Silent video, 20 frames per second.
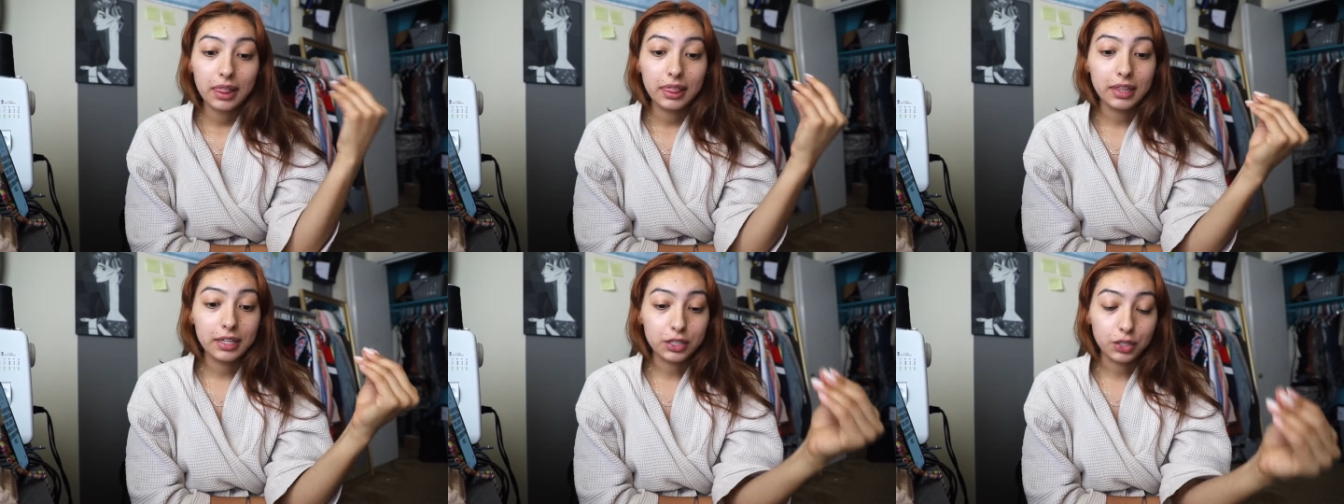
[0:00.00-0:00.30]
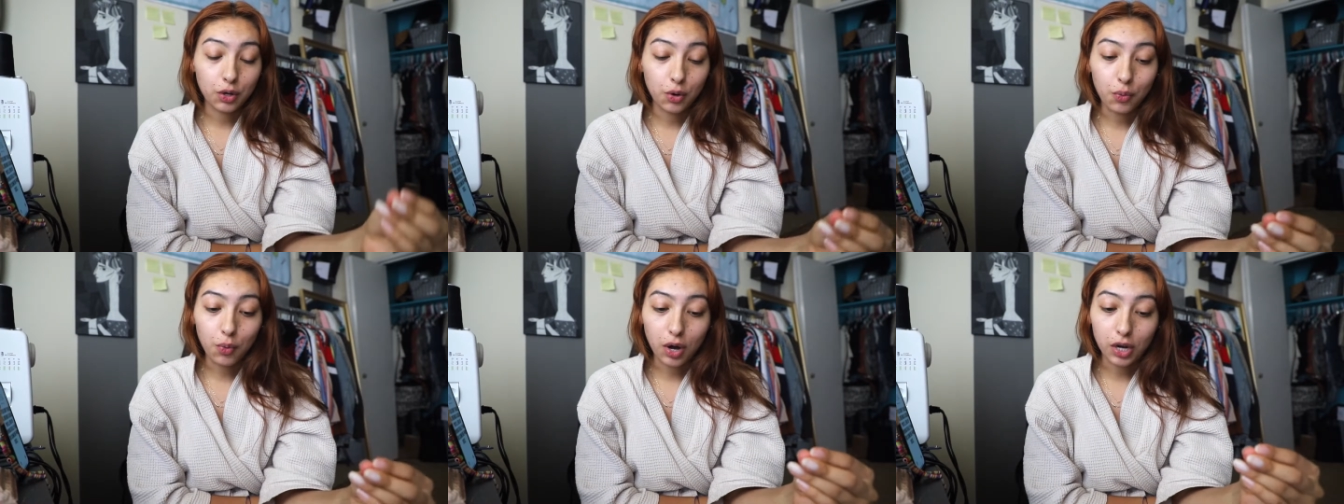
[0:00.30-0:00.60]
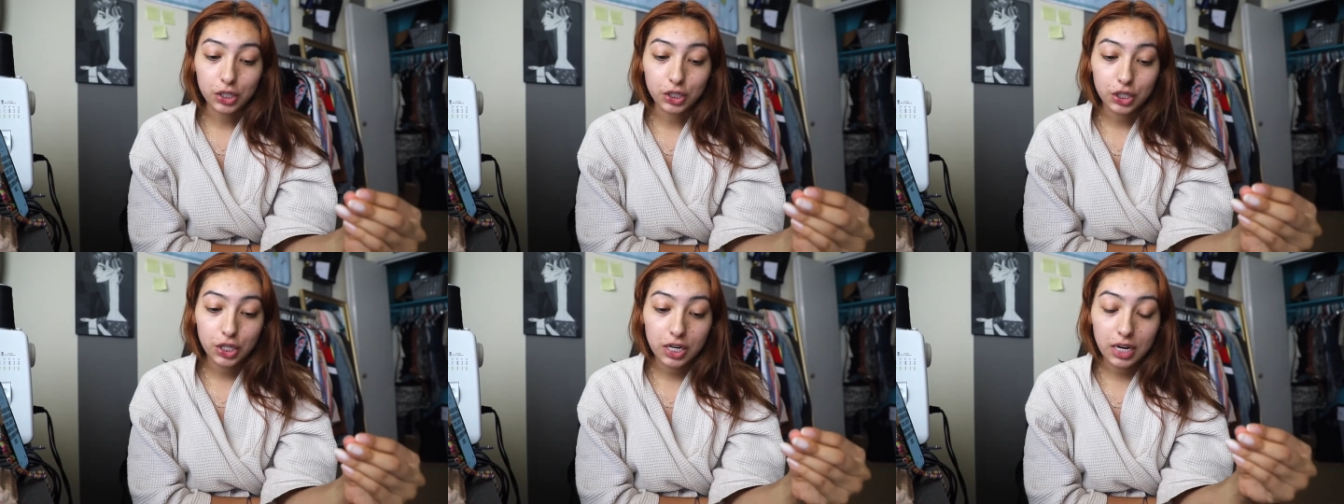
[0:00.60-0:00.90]
Let's go
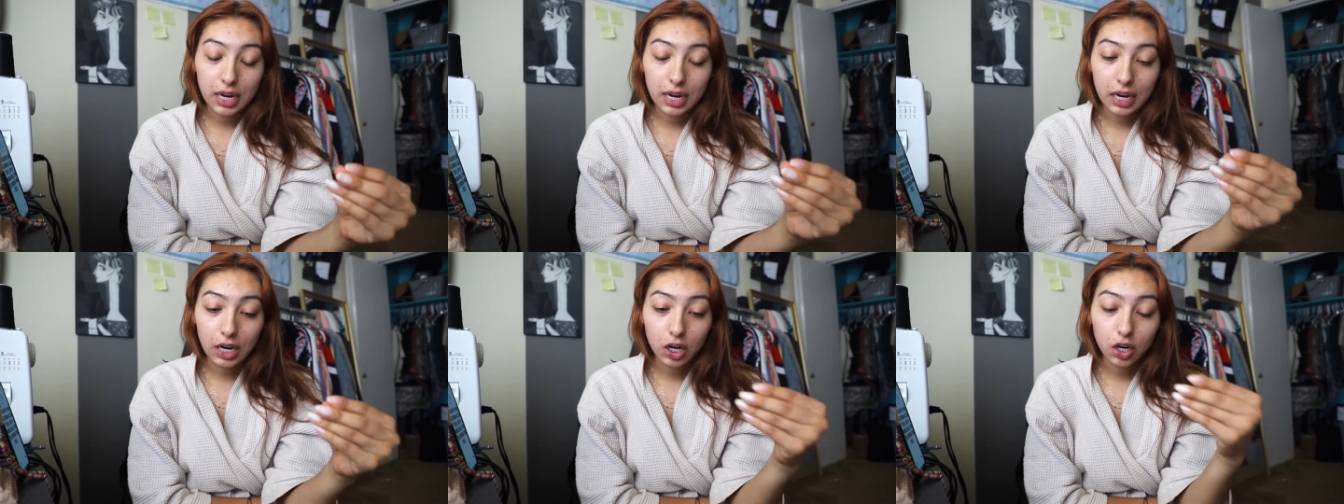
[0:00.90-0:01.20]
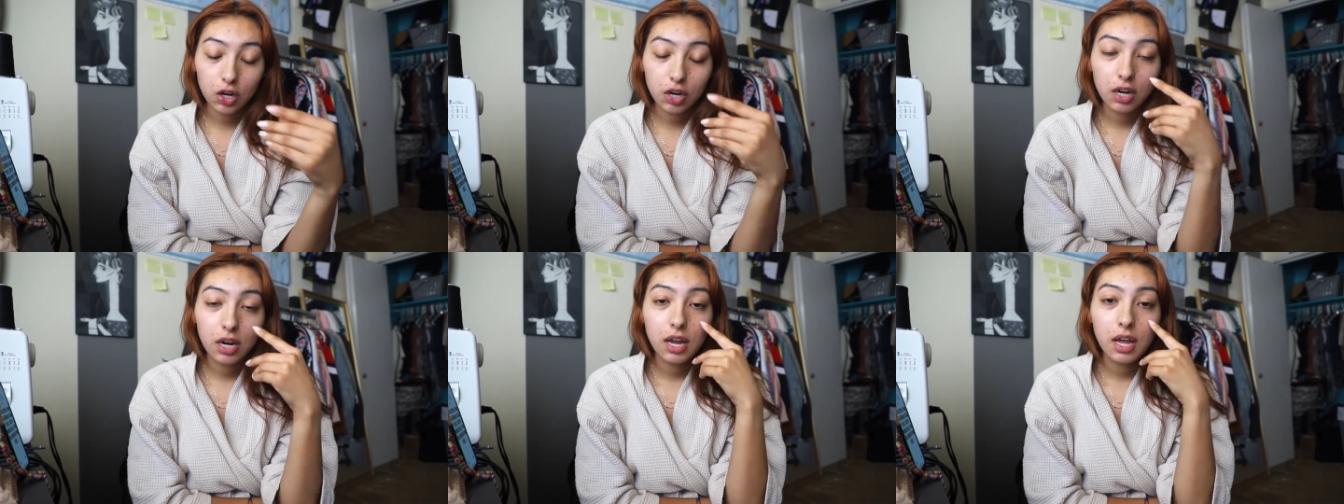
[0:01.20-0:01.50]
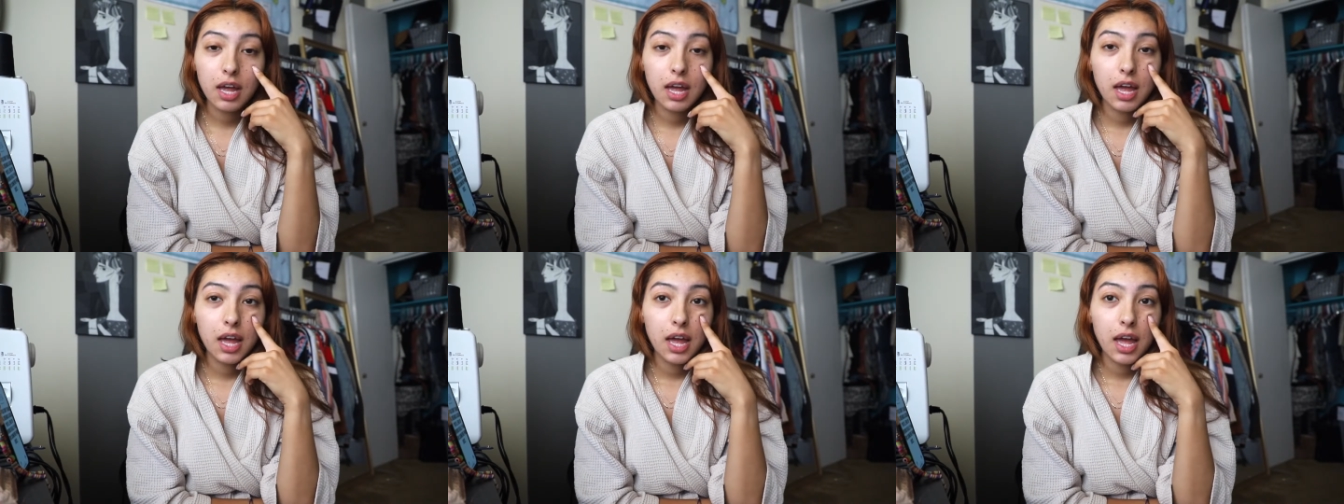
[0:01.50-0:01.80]
wash our hair
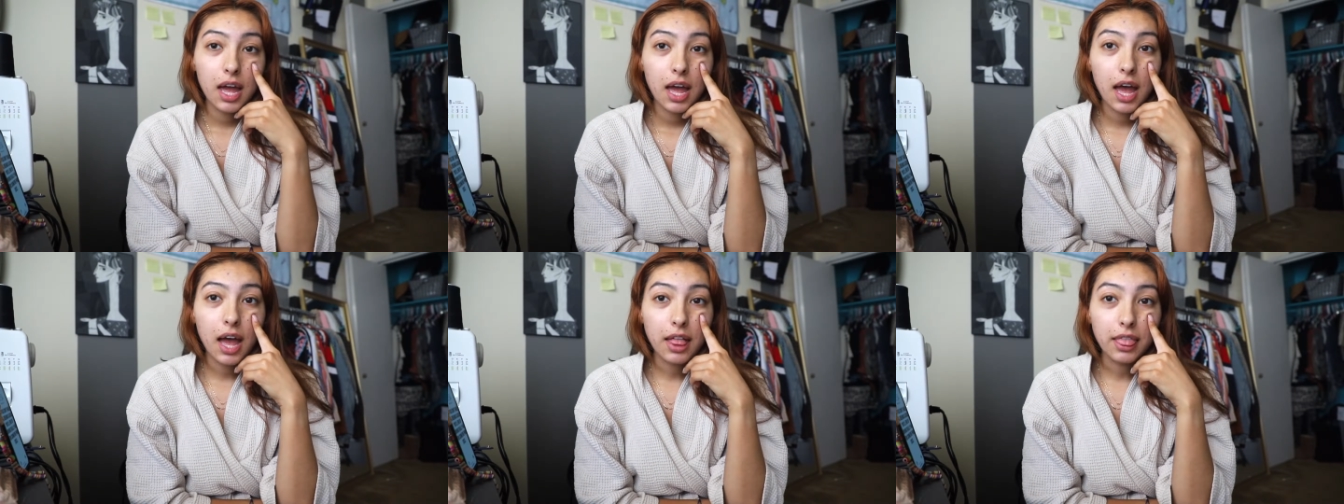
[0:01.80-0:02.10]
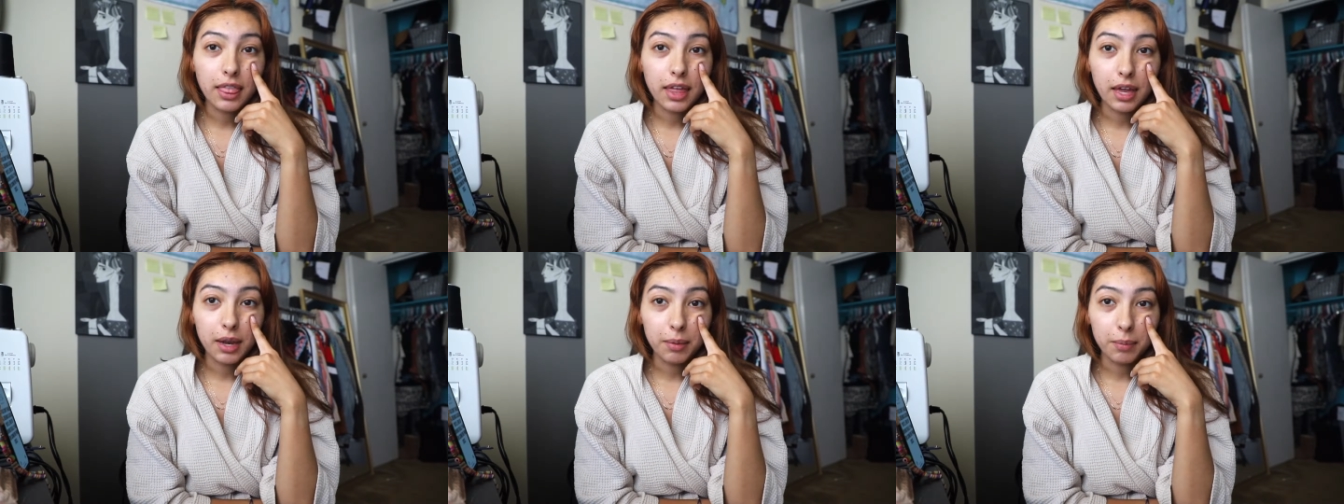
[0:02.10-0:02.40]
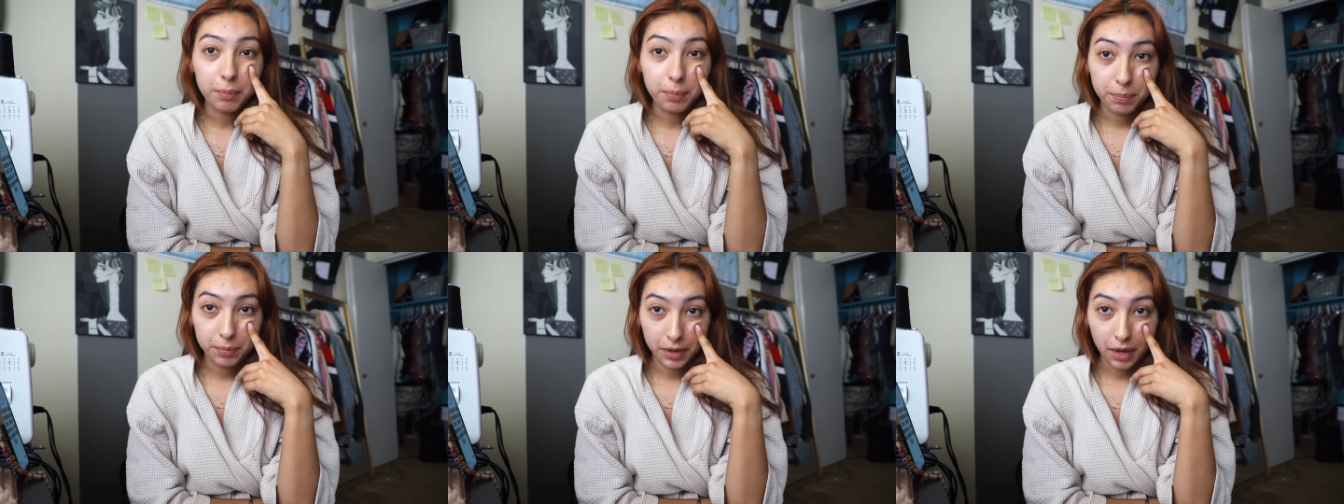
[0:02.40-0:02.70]
and
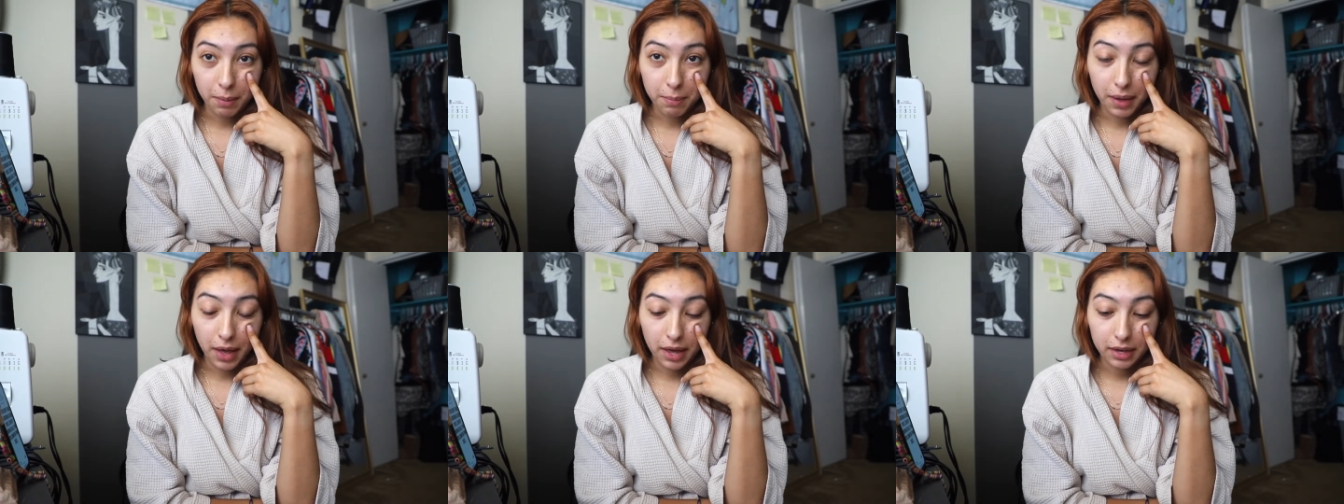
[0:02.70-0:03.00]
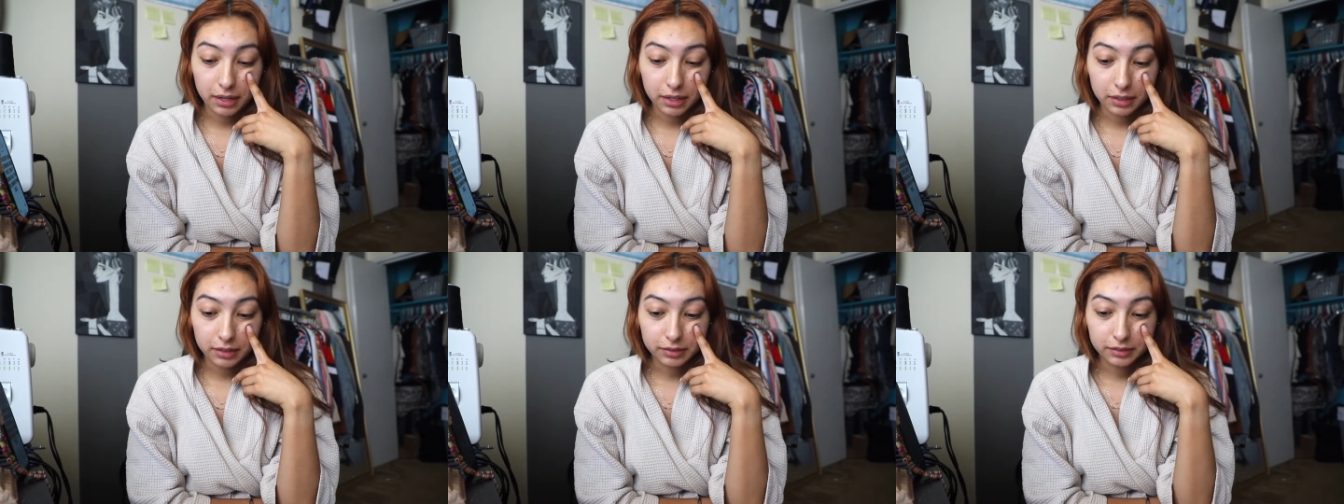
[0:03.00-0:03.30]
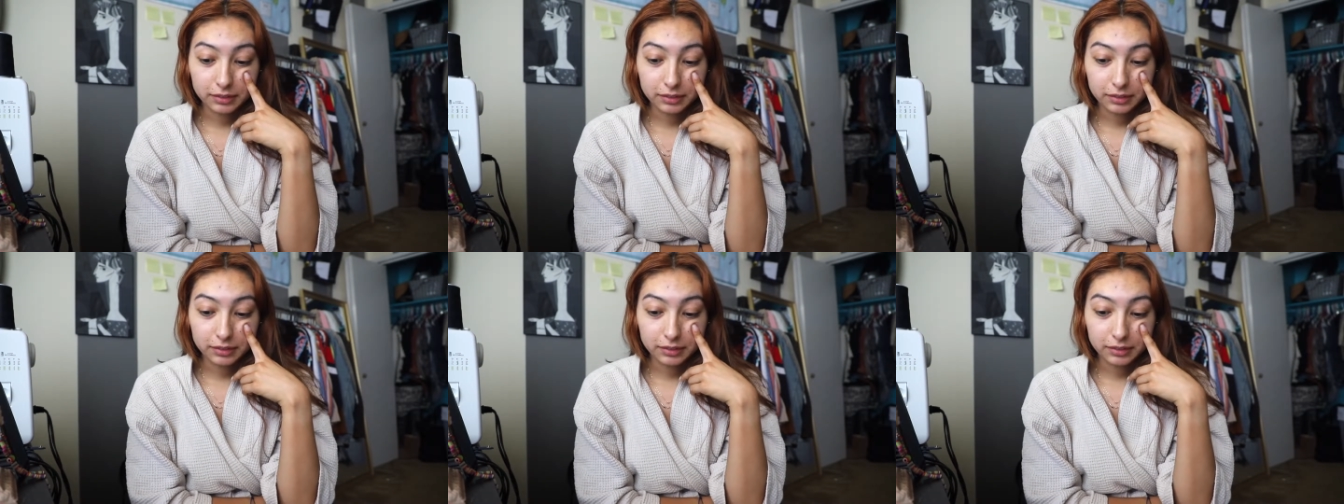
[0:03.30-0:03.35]
then come back.